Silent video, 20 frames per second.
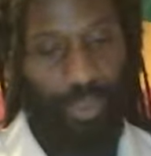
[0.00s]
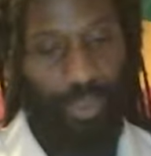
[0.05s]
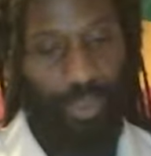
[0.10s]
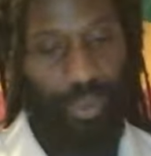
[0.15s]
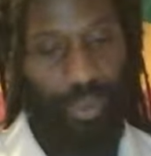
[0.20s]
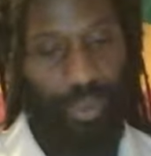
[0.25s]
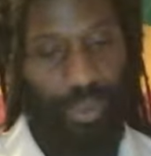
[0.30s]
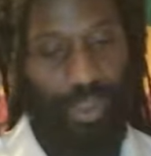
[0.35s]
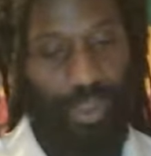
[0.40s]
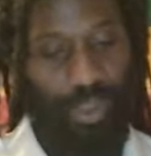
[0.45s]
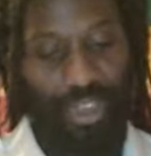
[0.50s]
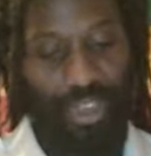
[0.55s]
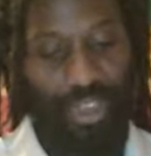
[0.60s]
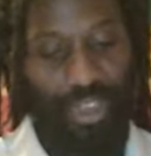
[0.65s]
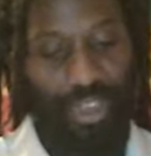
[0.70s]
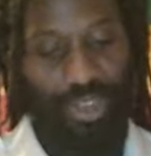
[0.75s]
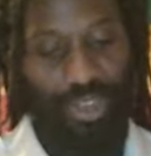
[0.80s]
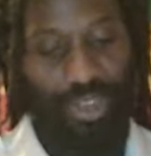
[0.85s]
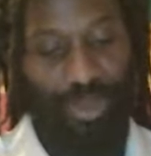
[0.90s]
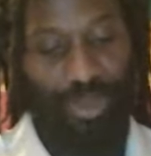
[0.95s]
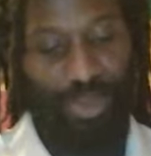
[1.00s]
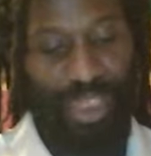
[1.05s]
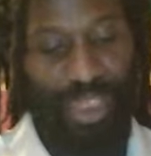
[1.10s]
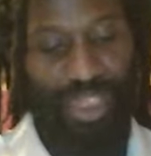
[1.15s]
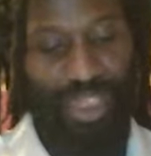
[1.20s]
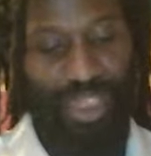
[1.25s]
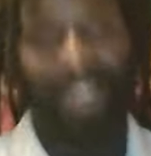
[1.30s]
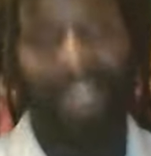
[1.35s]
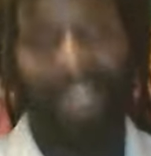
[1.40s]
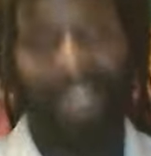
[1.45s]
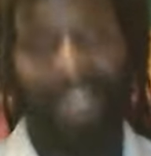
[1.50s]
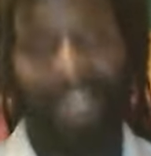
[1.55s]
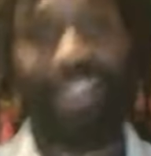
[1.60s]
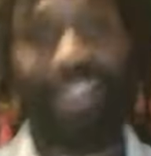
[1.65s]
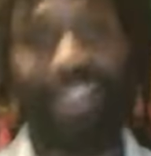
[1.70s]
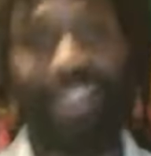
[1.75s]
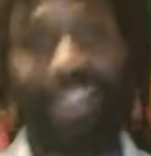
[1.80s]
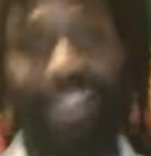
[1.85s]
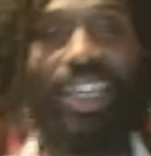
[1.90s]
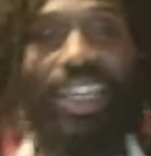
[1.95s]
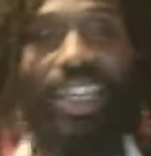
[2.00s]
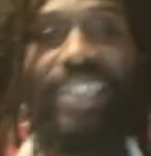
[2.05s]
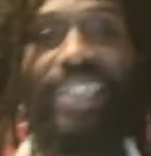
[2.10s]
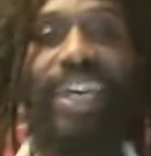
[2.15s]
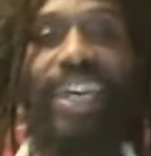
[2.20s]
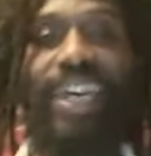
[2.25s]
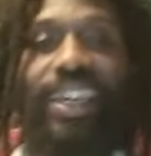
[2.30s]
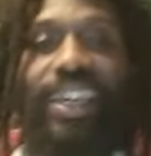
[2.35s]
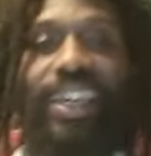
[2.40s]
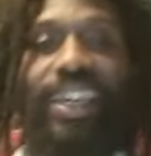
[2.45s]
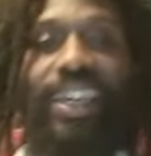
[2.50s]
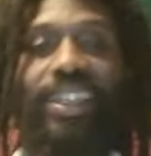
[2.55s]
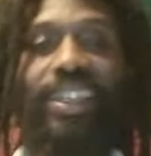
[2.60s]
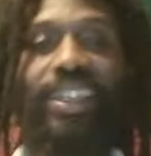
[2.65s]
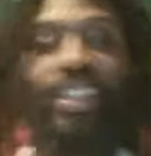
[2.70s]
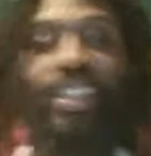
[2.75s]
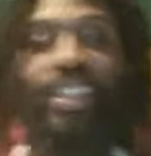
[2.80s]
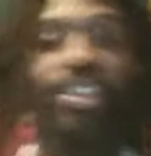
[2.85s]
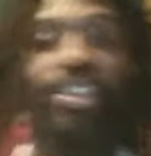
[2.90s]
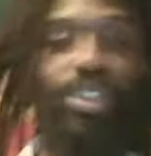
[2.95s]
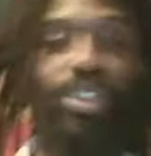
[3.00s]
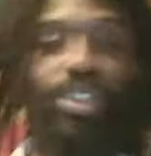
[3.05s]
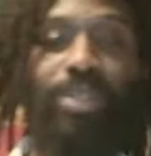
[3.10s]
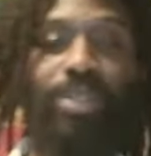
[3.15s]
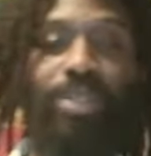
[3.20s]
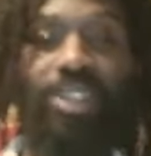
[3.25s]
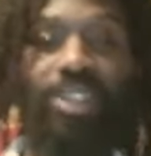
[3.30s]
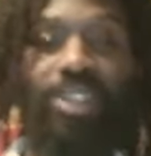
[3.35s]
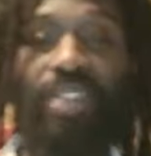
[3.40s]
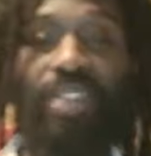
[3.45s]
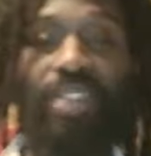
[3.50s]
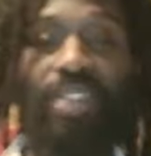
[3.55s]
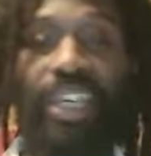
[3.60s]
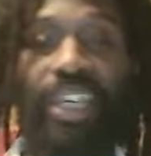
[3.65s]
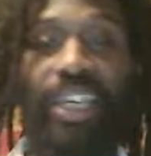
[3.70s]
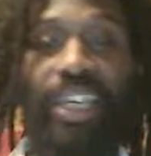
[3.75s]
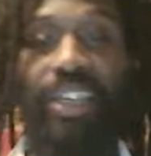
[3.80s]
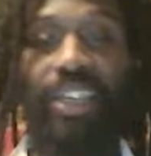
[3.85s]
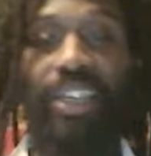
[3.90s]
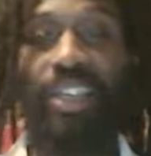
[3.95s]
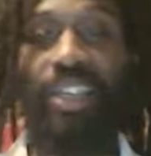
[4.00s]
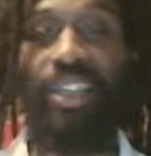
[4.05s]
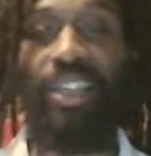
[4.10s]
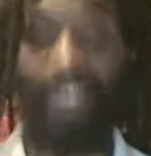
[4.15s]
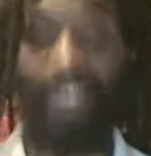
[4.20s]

Because that's the main attack that the system does on I.